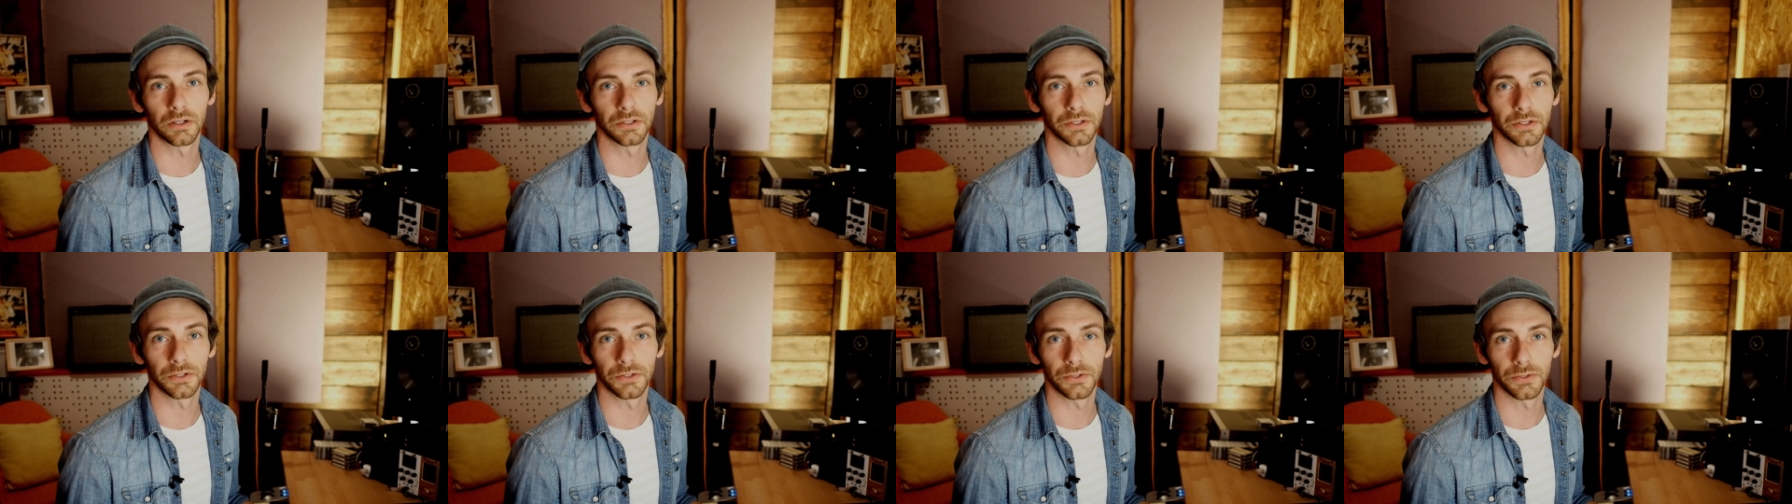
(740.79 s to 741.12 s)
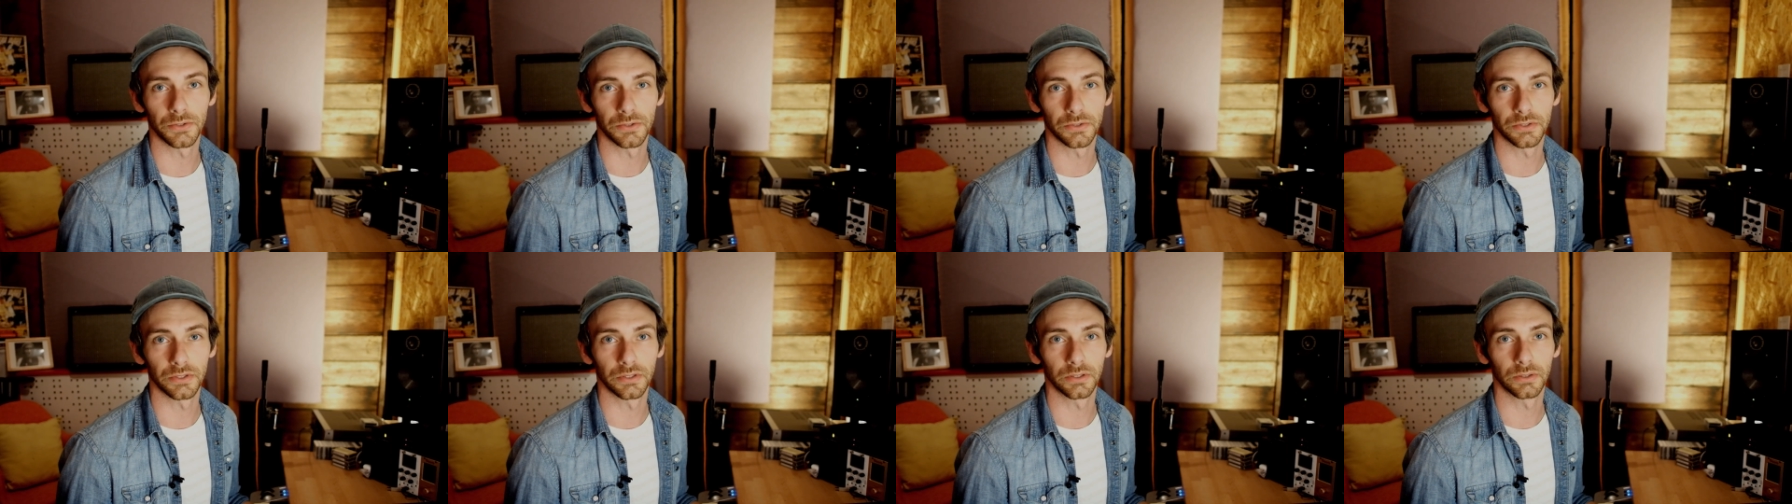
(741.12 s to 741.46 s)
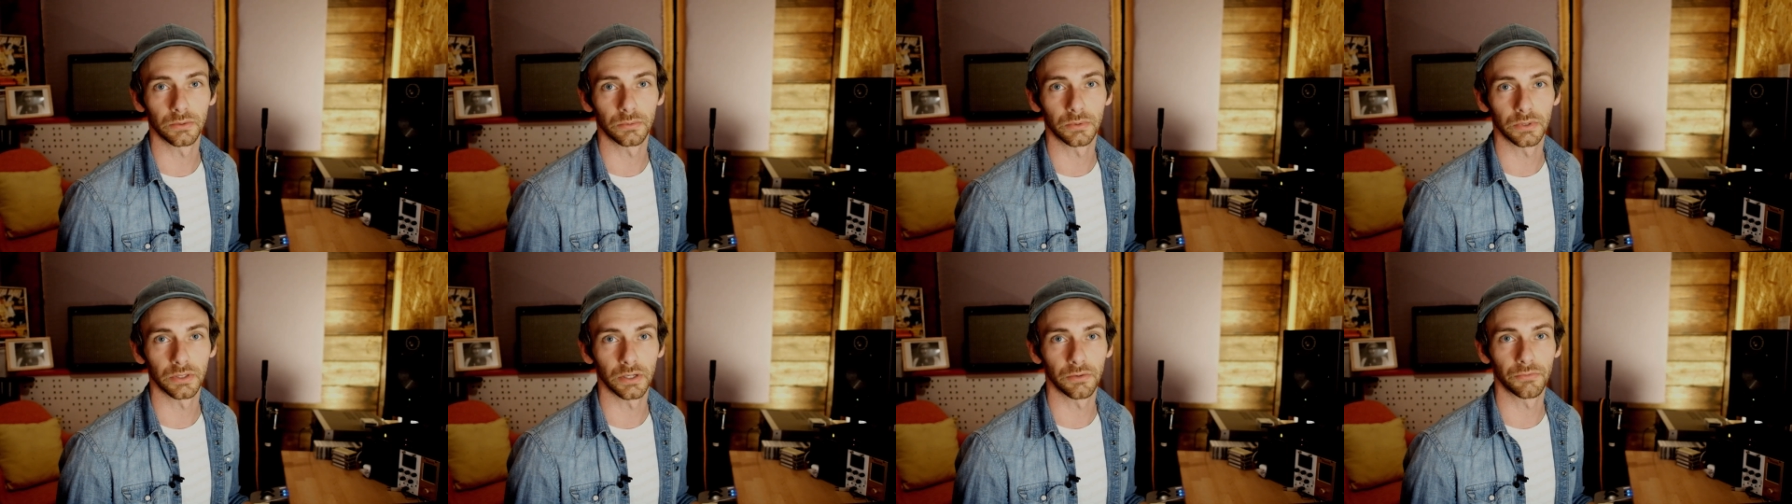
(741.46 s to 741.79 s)
you're
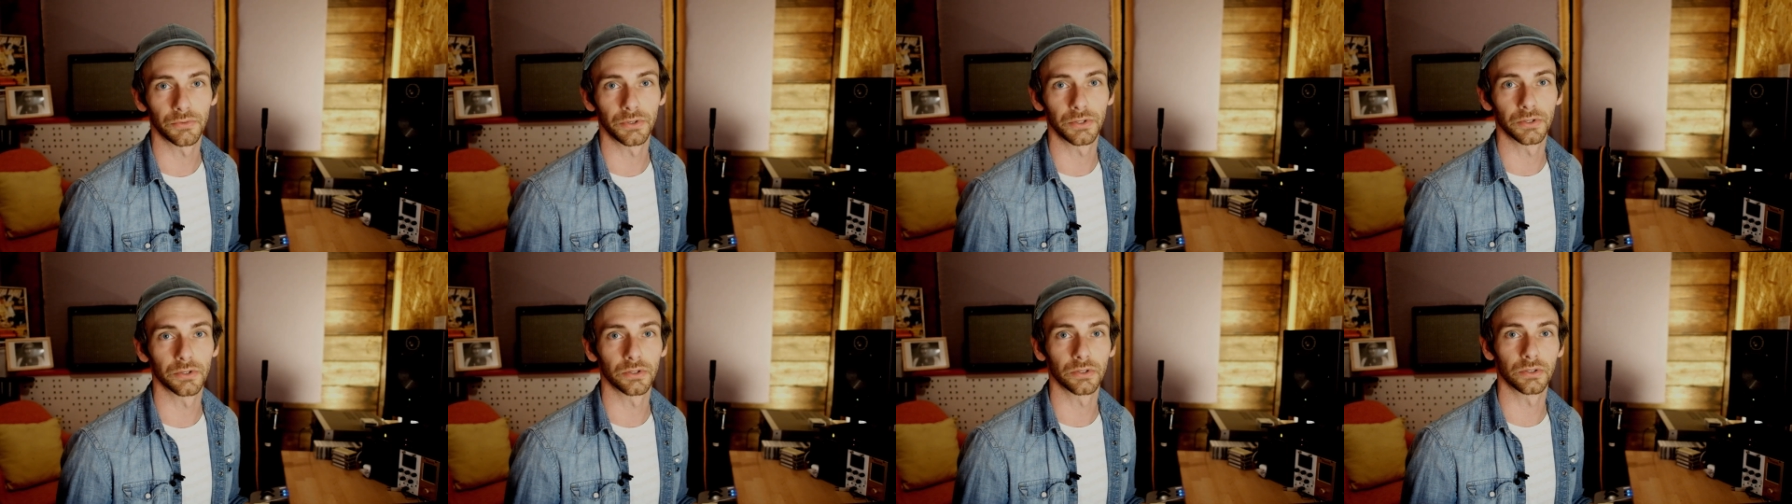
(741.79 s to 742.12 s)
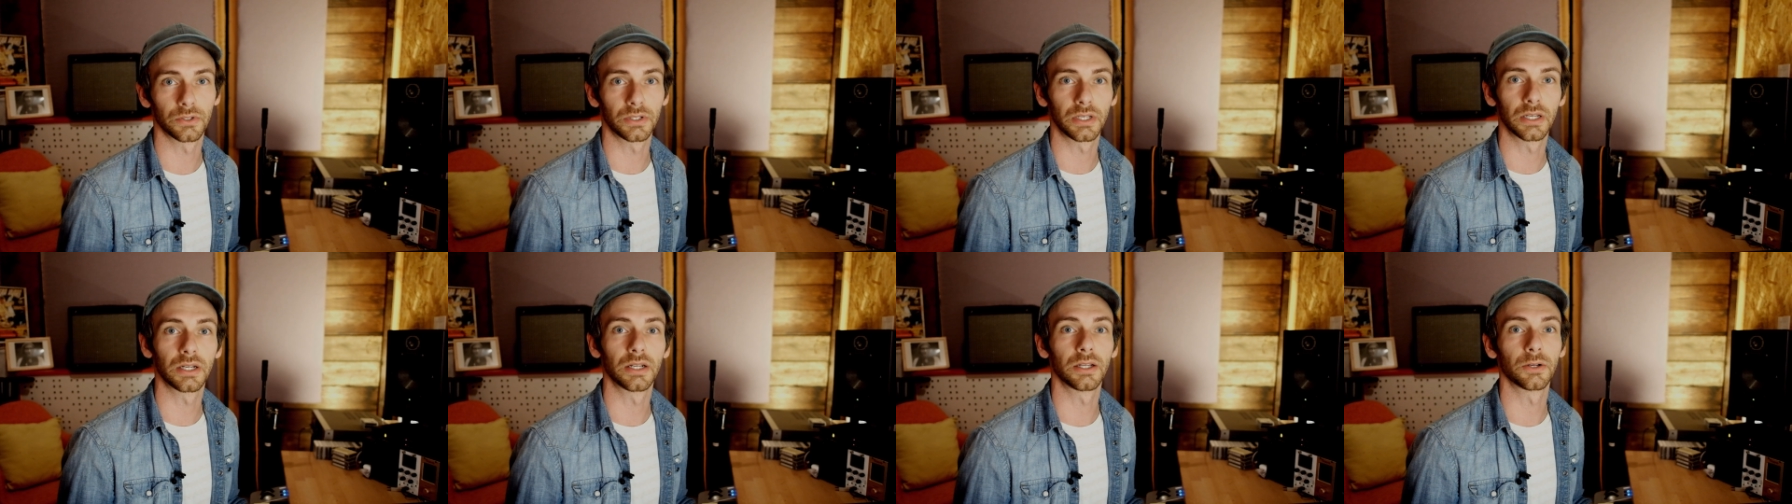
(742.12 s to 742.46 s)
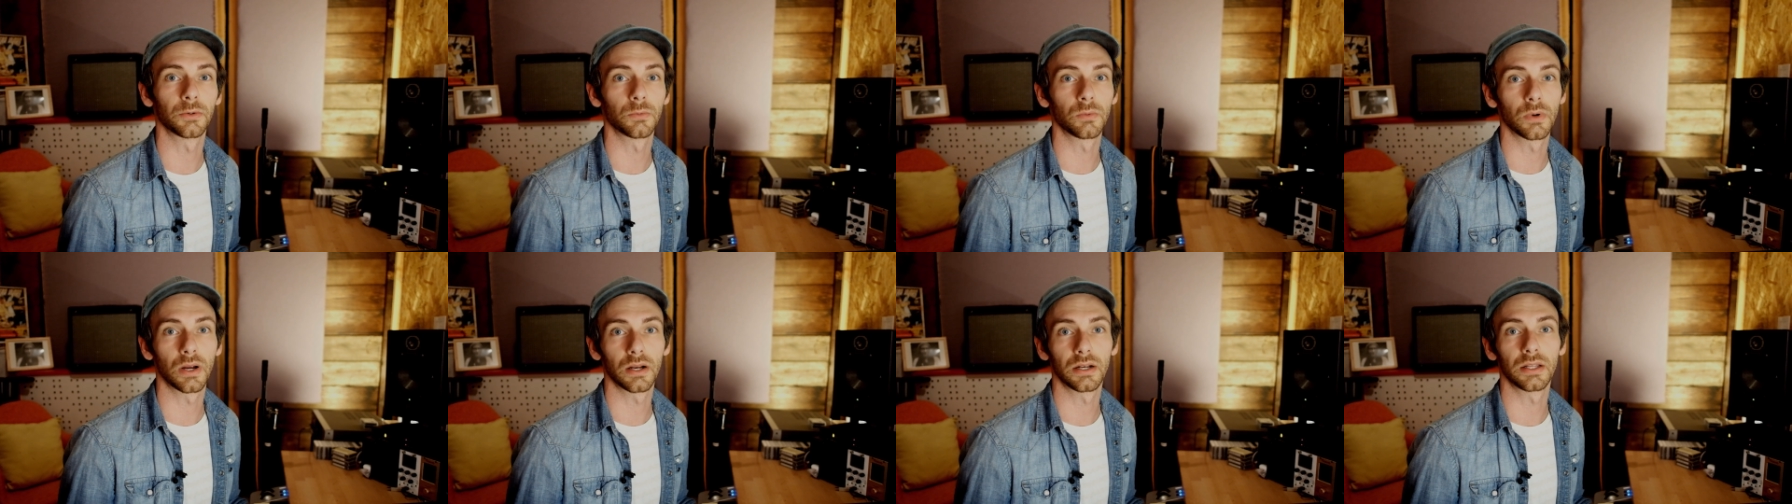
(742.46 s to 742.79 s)
using whenever you're
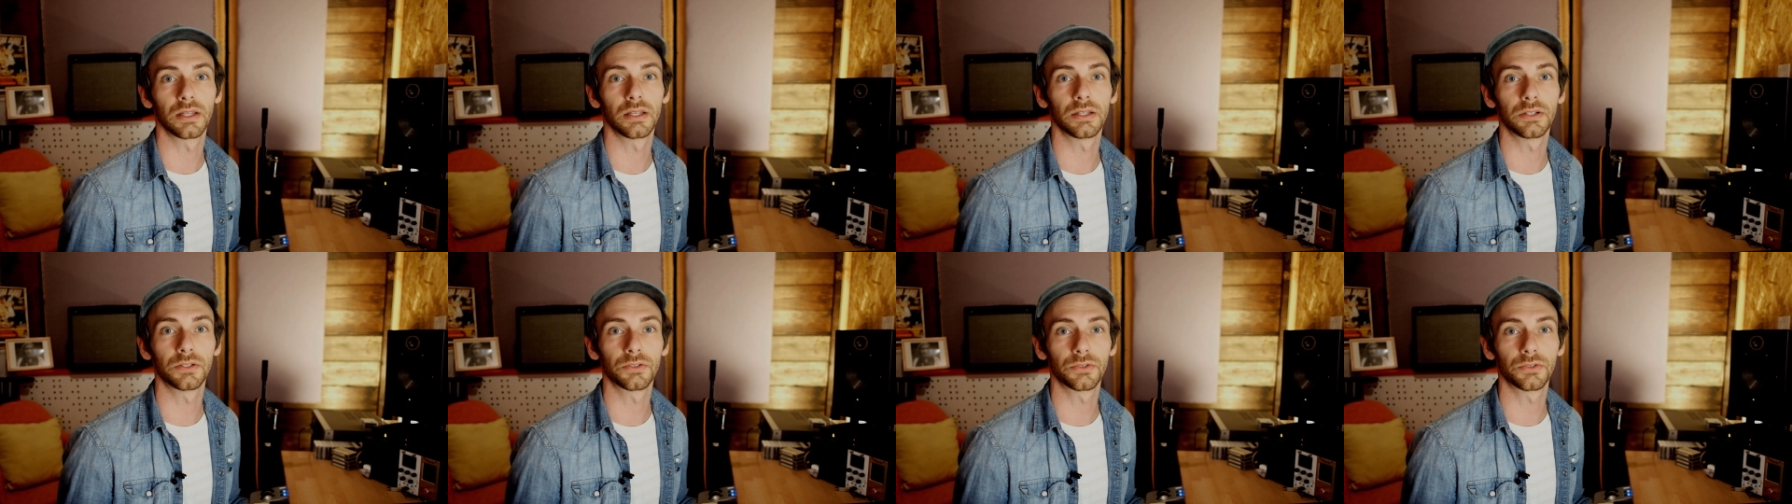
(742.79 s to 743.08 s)
getting ready